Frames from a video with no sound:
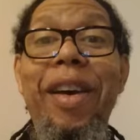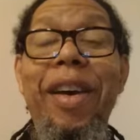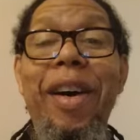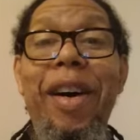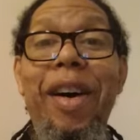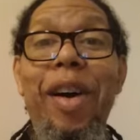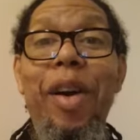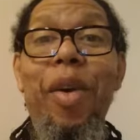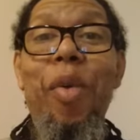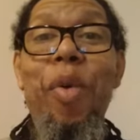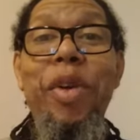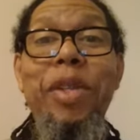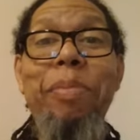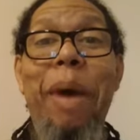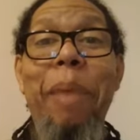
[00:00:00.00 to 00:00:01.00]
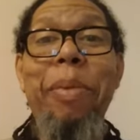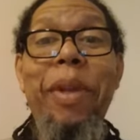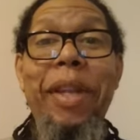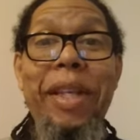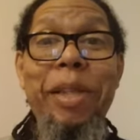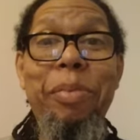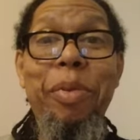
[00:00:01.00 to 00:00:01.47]
of course, by
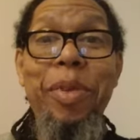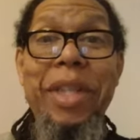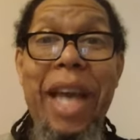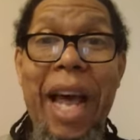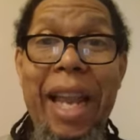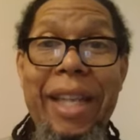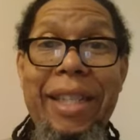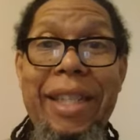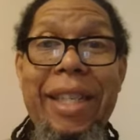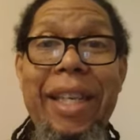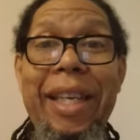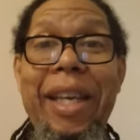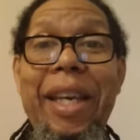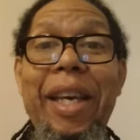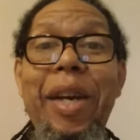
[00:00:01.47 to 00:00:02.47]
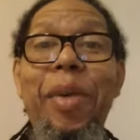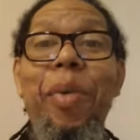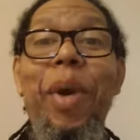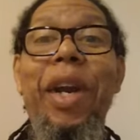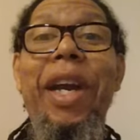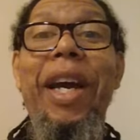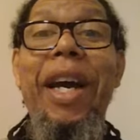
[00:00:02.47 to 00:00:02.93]
police brutality,
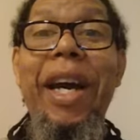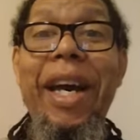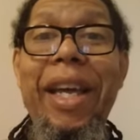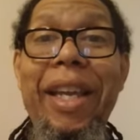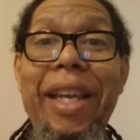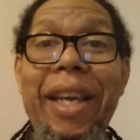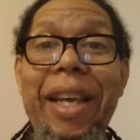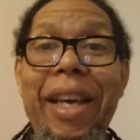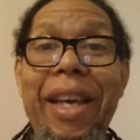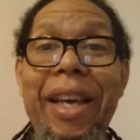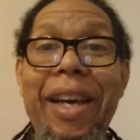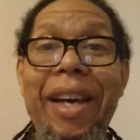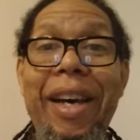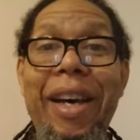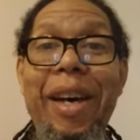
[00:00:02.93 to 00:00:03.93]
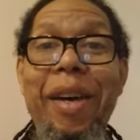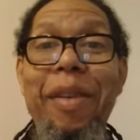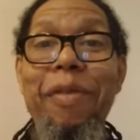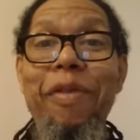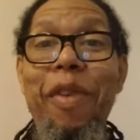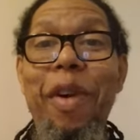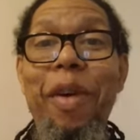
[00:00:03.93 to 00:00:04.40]
were cut
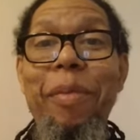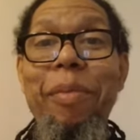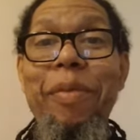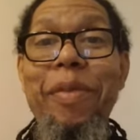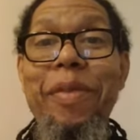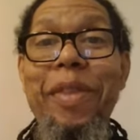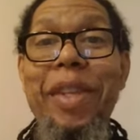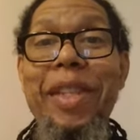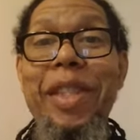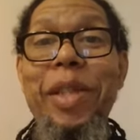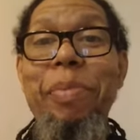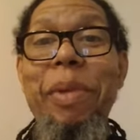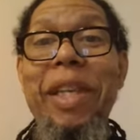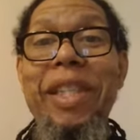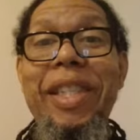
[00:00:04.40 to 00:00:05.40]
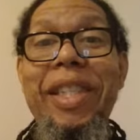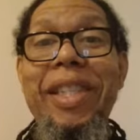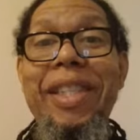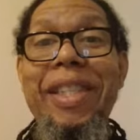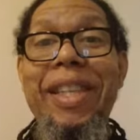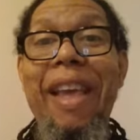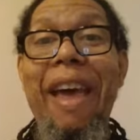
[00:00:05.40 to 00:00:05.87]
from his
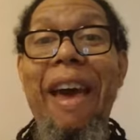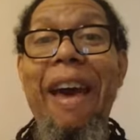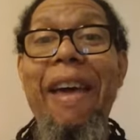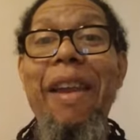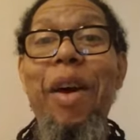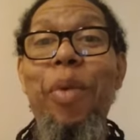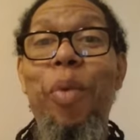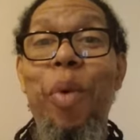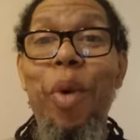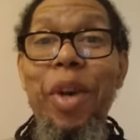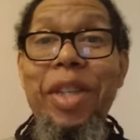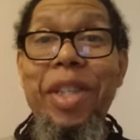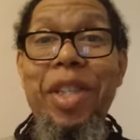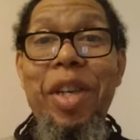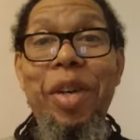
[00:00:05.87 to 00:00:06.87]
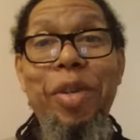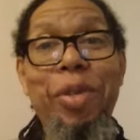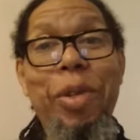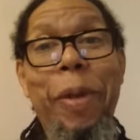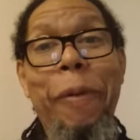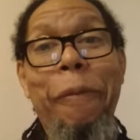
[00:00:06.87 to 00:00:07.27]
speeches at award shows.